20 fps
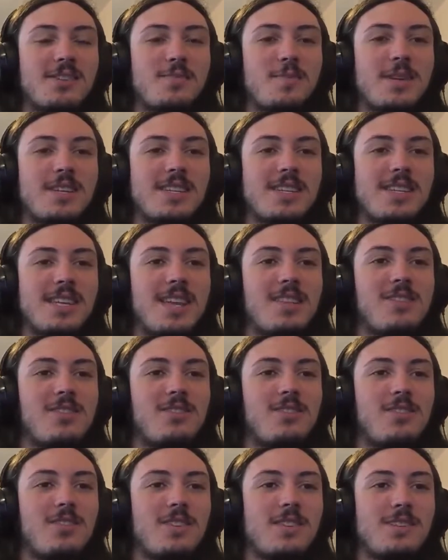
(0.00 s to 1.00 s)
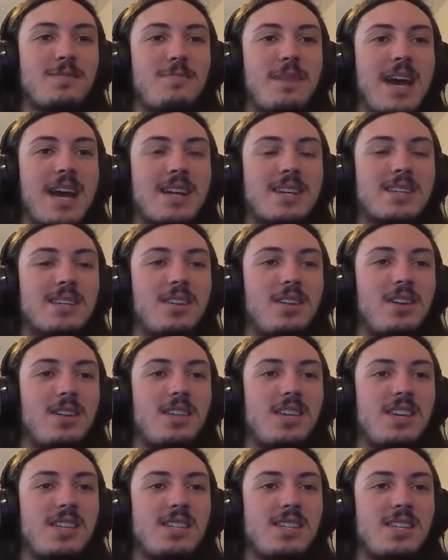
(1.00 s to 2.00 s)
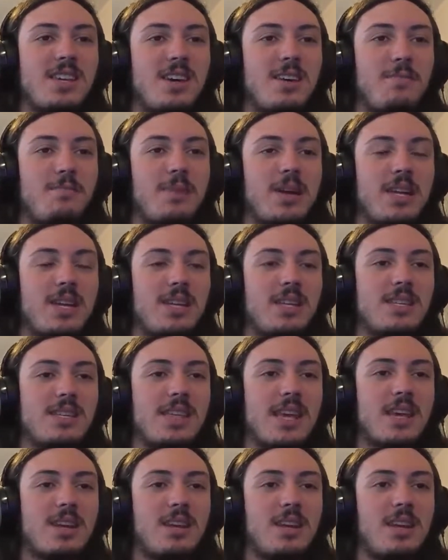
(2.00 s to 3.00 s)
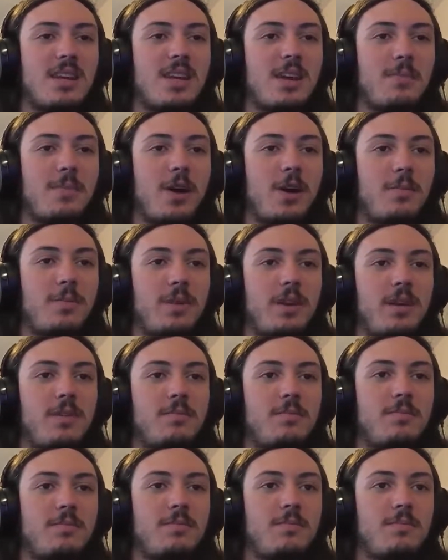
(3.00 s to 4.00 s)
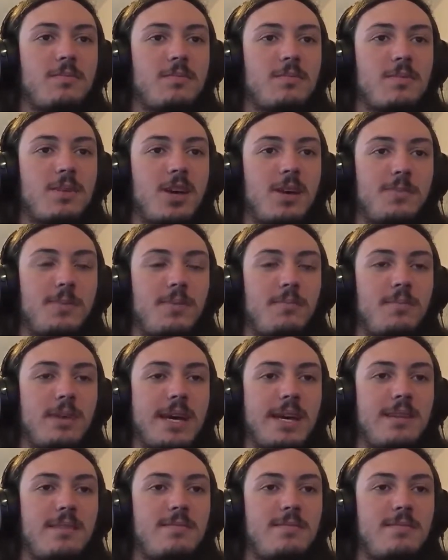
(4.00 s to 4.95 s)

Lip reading: I was about to say, though, there is Max and all his buddies. They could end up helping him. Helping Ben.